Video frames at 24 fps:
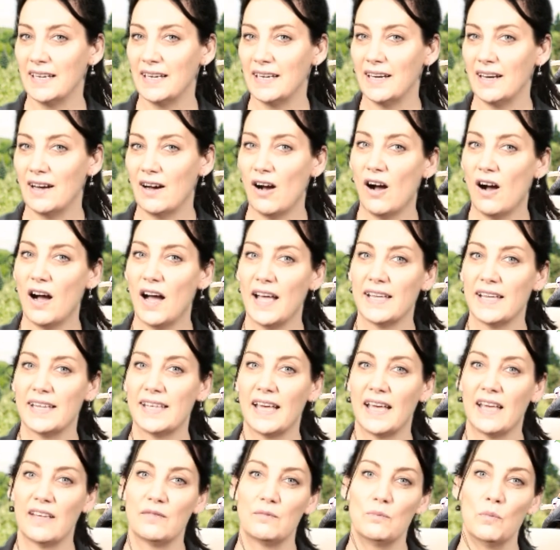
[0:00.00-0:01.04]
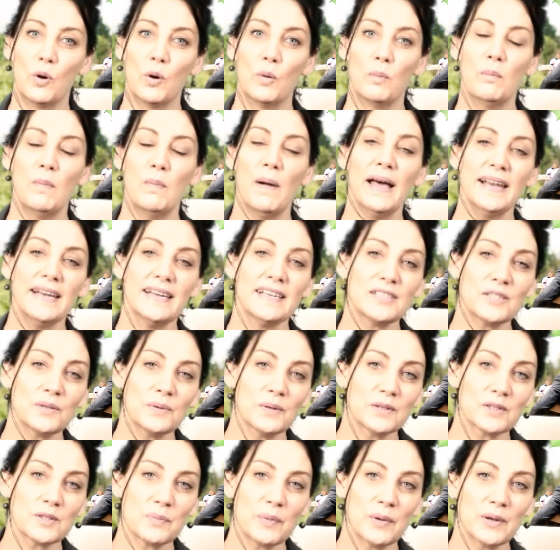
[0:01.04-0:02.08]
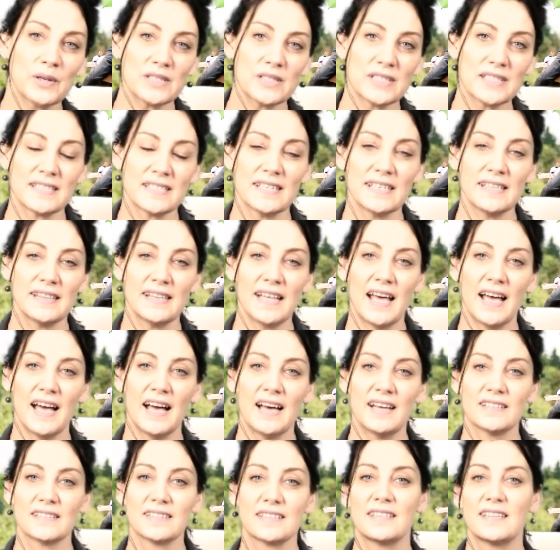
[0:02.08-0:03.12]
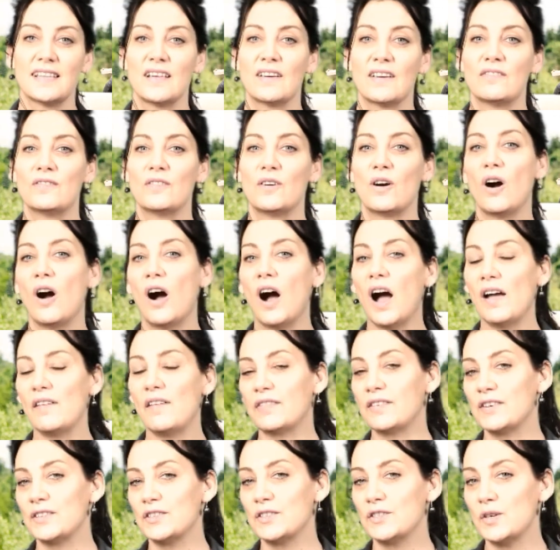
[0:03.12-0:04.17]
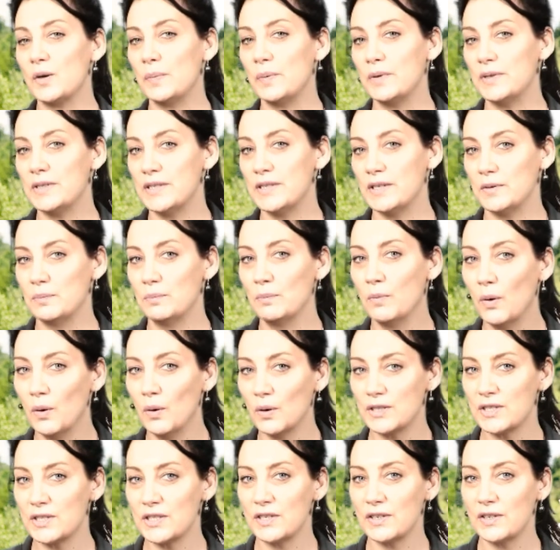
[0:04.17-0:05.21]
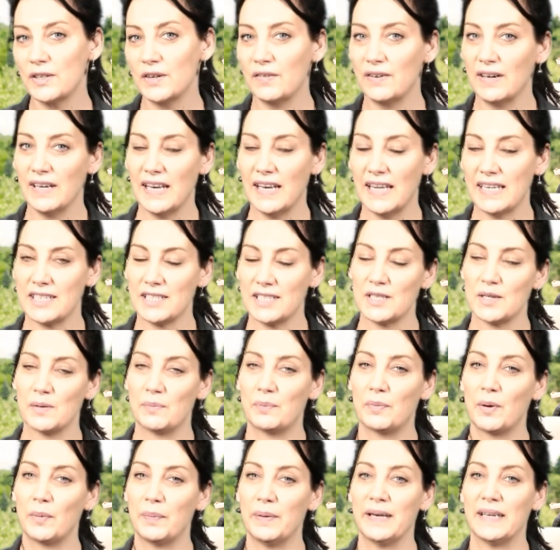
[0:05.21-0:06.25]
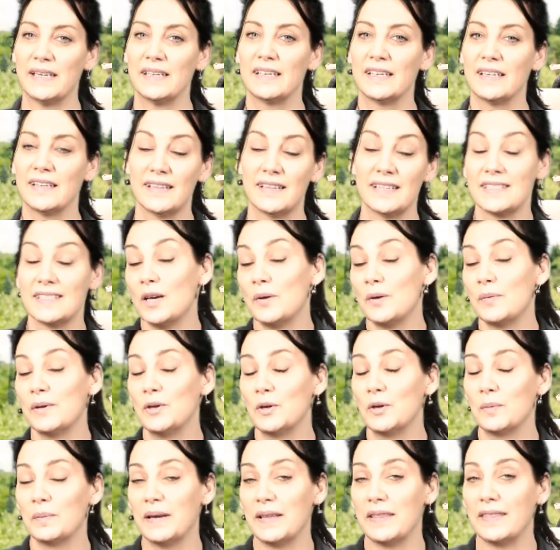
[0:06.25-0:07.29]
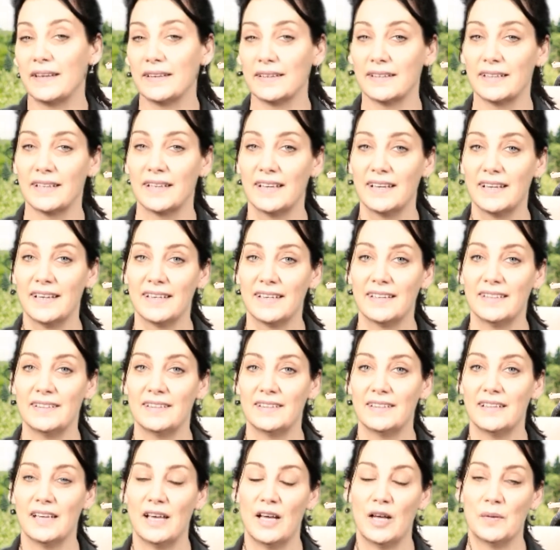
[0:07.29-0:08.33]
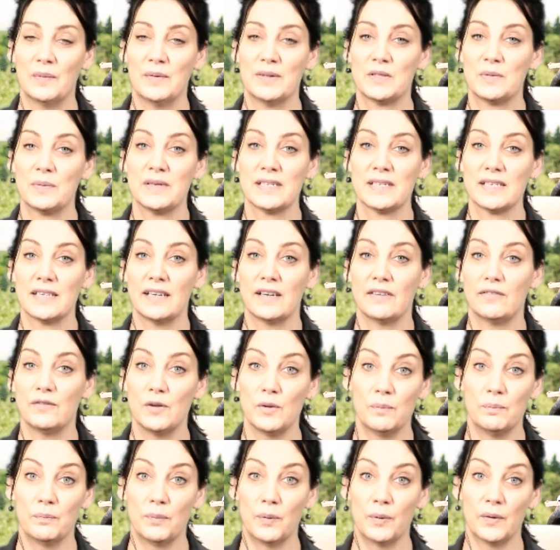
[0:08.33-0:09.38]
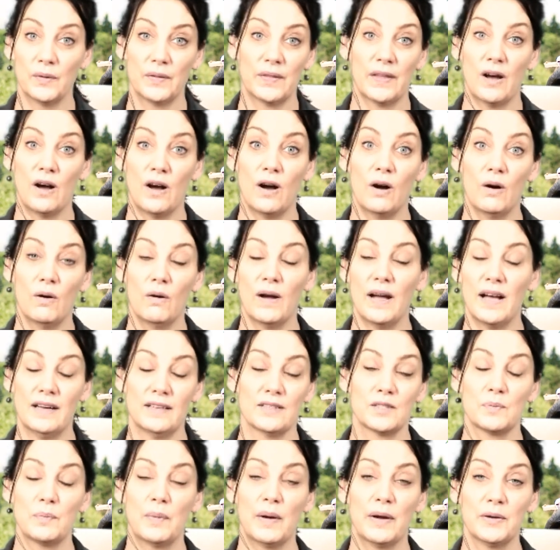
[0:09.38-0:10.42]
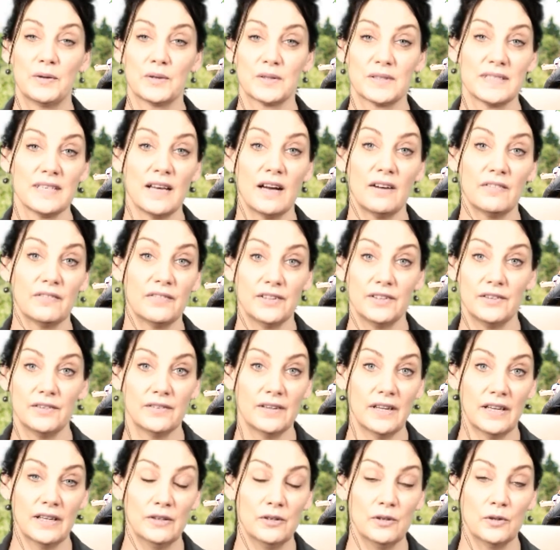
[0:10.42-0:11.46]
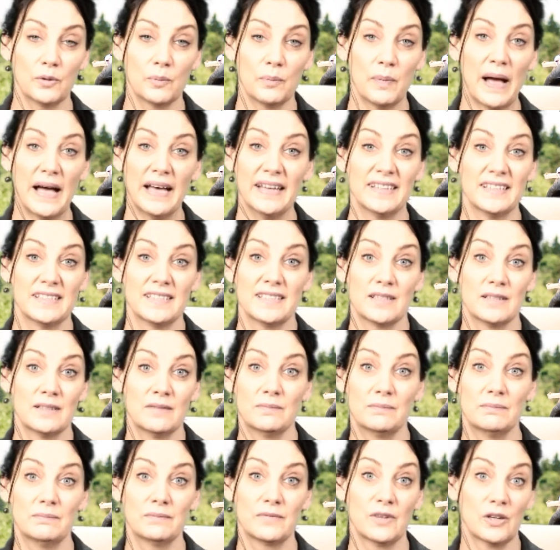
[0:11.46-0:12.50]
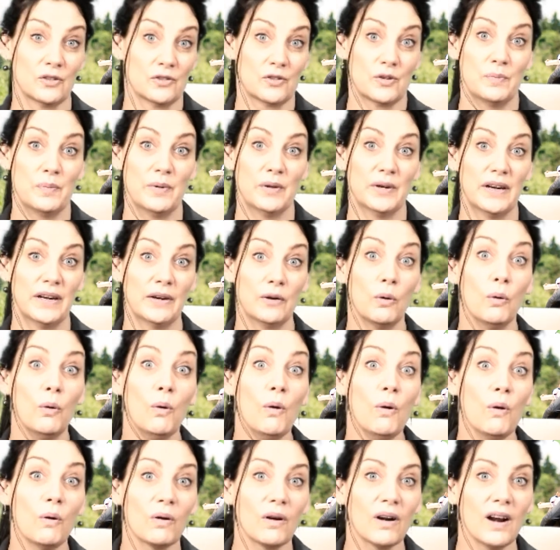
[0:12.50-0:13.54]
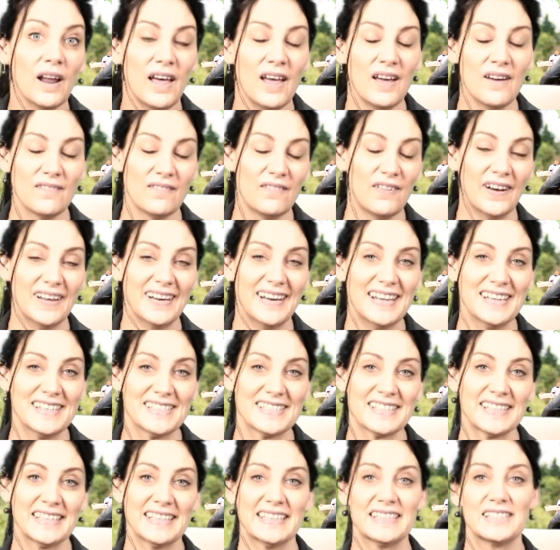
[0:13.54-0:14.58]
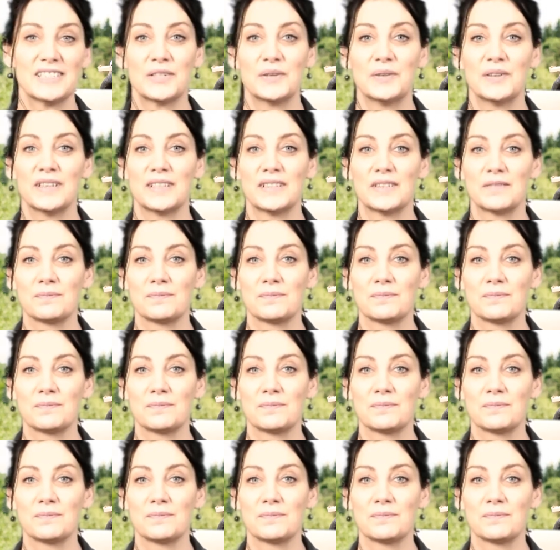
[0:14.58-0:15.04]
I gave more money towards purchasing the house, therefore I've contributed more to the relationship property. That's how we normally think, especially if you bought the whole house by yourself and your partner didn't contribute at all financially to it.